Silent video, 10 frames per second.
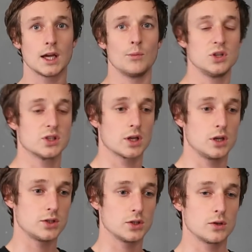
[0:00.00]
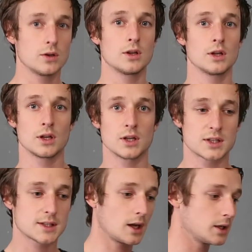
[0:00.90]
and we're just going to do
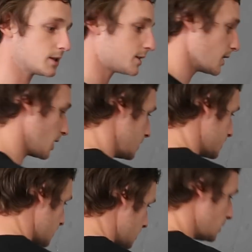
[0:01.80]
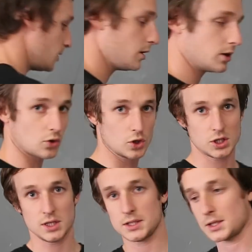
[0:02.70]
side to side
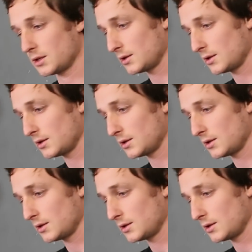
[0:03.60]
crunchies.